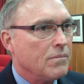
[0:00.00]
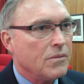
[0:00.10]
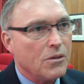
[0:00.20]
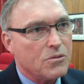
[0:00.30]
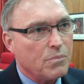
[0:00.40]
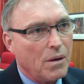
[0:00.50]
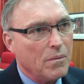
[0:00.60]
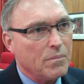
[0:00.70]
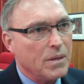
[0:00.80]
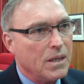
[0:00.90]
There's
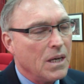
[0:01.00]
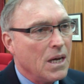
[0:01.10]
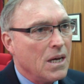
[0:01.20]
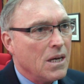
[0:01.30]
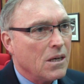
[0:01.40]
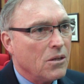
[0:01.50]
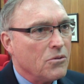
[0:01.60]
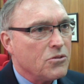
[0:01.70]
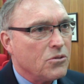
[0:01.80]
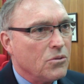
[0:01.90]
probably close